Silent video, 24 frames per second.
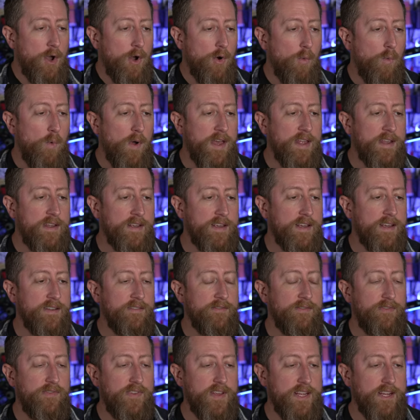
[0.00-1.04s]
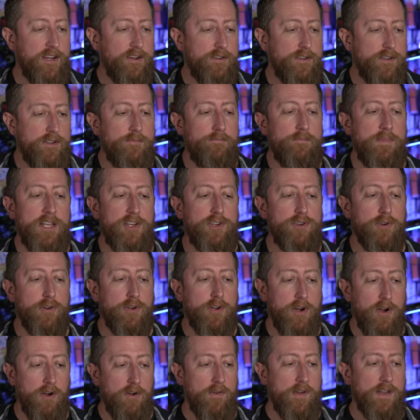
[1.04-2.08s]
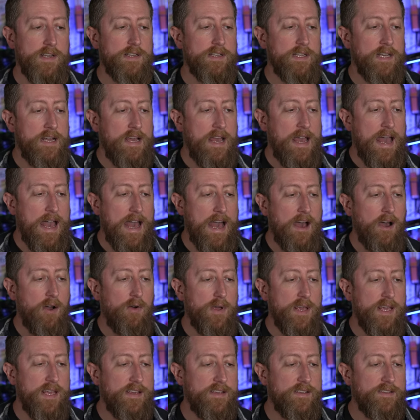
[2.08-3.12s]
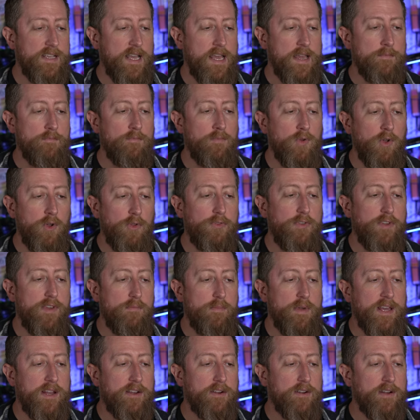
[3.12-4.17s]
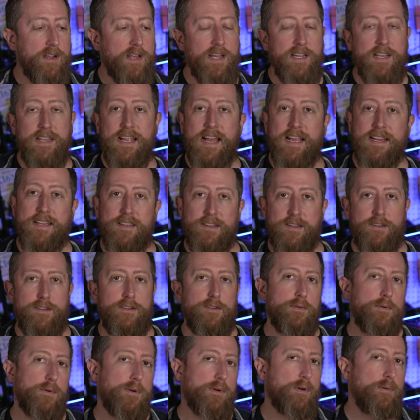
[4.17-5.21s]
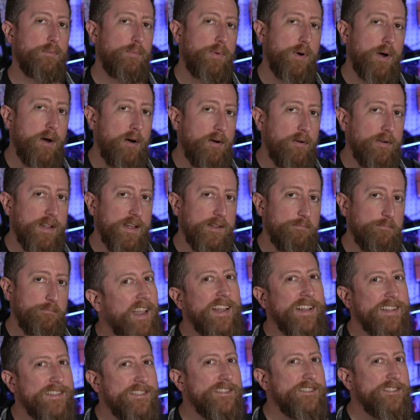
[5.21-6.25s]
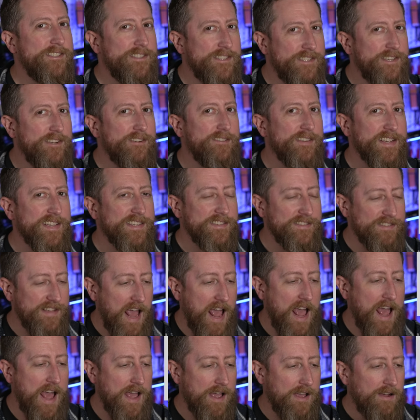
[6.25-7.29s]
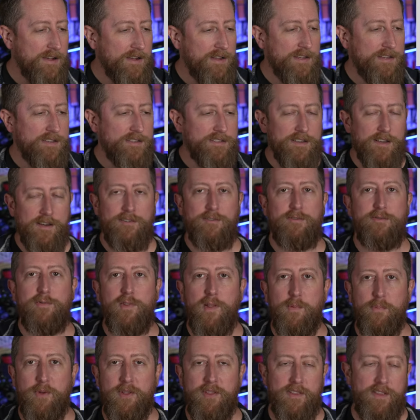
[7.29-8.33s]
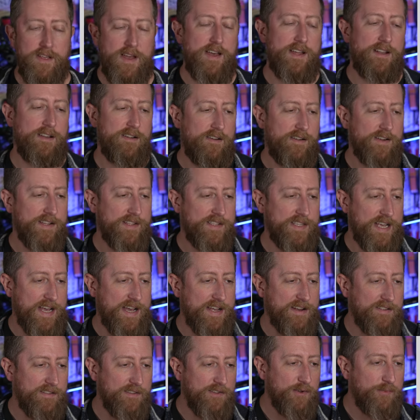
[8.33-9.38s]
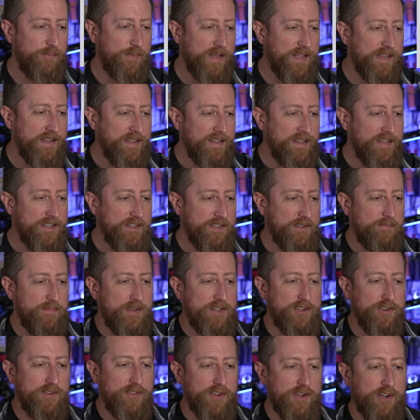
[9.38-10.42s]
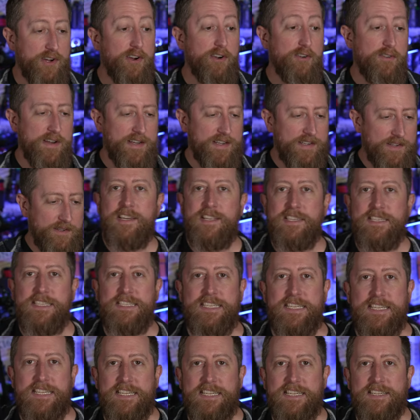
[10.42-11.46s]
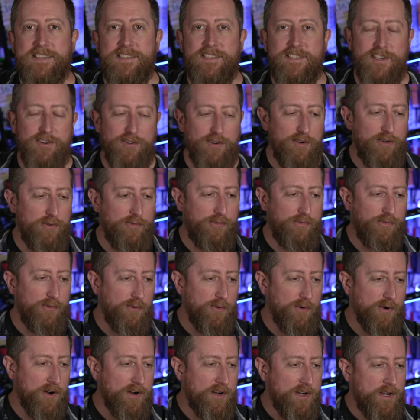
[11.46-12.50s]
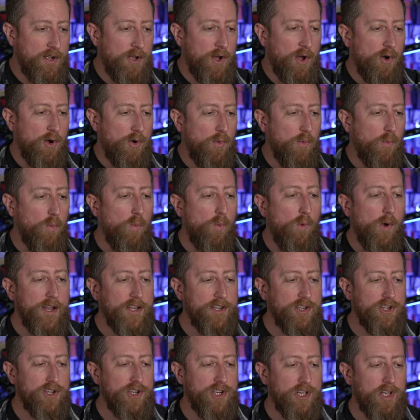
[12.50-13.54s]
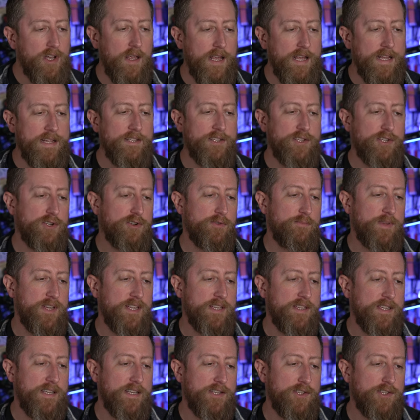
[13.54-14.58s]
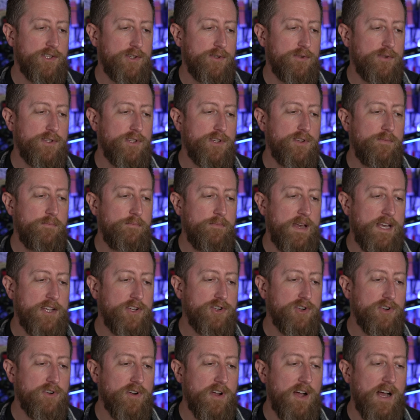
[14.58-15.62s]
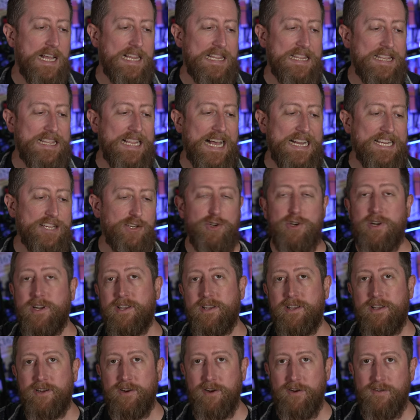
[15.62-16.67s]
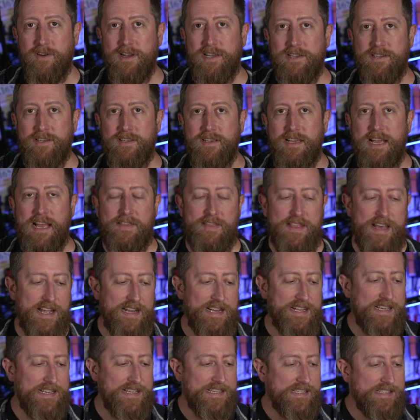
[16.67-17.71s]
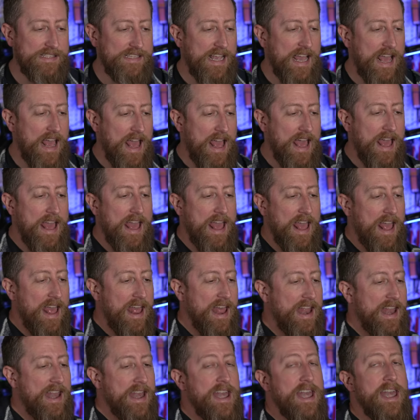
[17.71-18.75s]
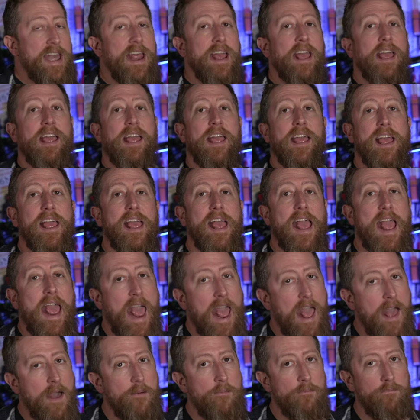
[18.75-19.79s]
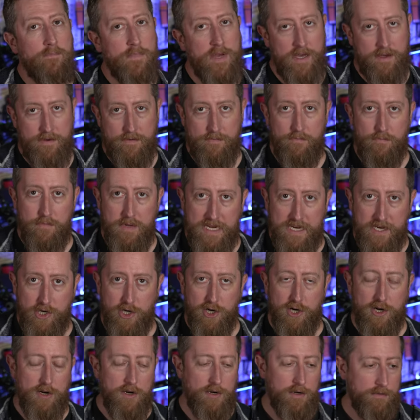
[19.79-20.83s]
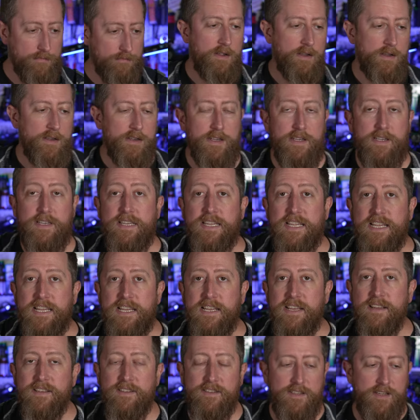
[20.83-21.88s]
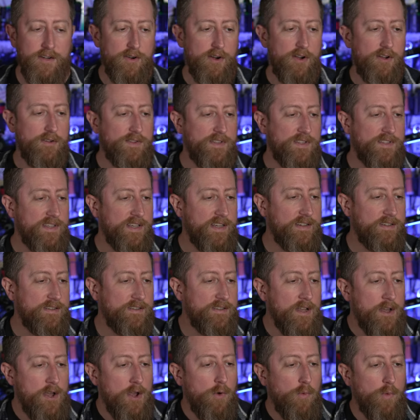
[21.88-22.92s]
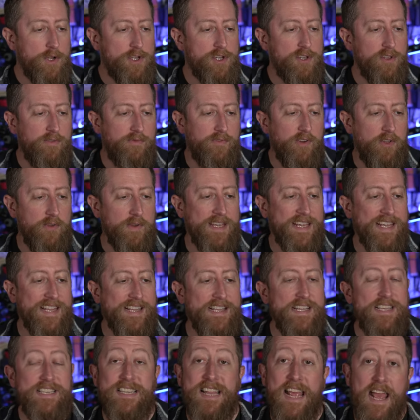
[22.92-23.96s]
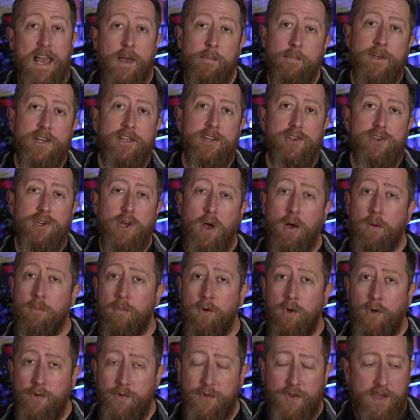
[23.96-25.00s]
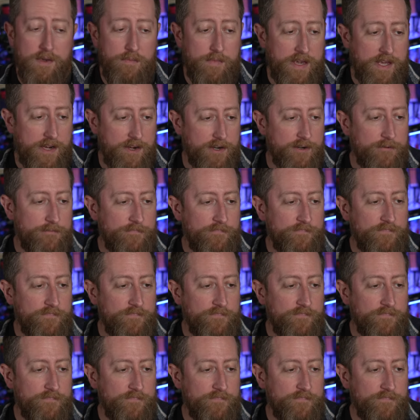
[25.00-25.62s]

when configured to measure current, how is a multimeter connected to a component? It's in series, A, so flipping that on its head a little bit to measure the current. D04, which instrument is used to measure electric current, and that is an ammeter. D06, which of the following can damage a multimeter?